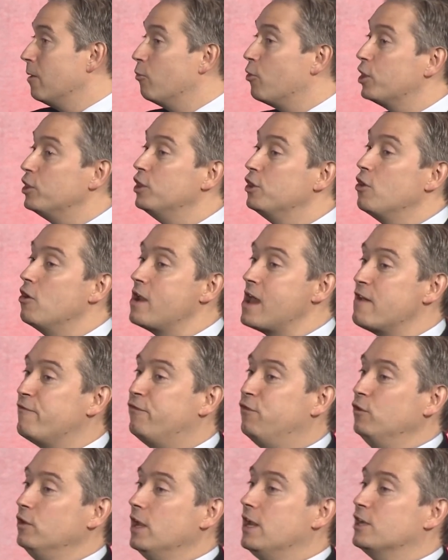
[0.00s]
where they don't have
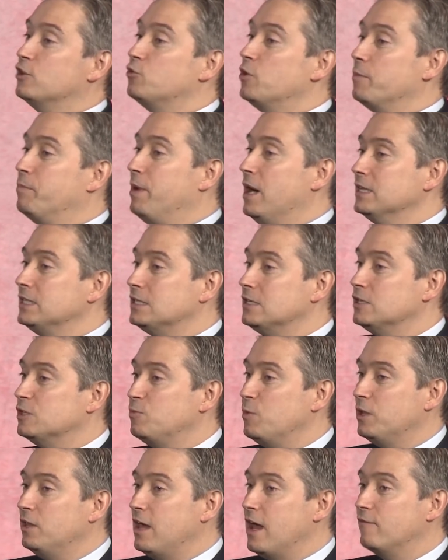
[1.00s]
full electric buses,
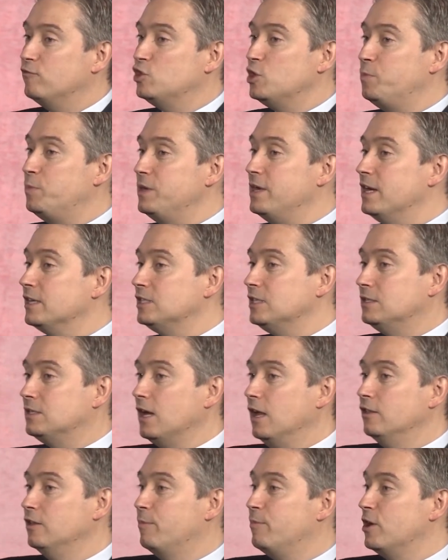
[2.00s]
but they have GPS to
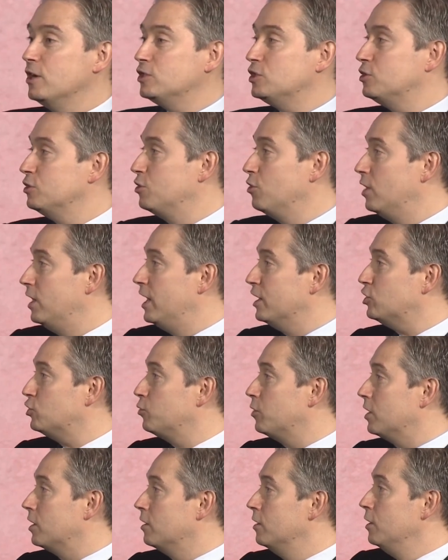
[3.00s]
tell the bus to go
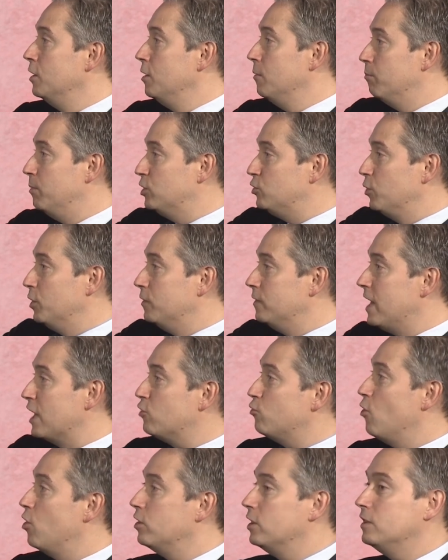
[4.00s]
electric between
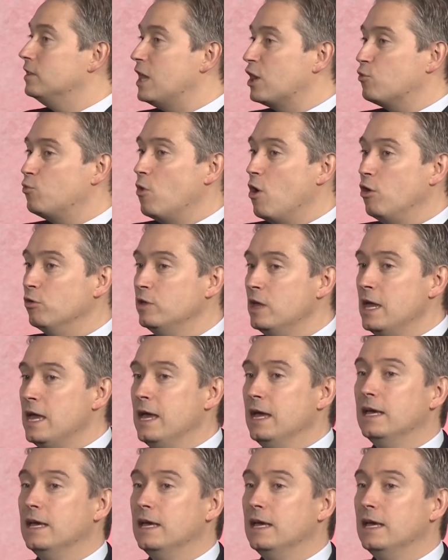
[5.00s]
that road and that road,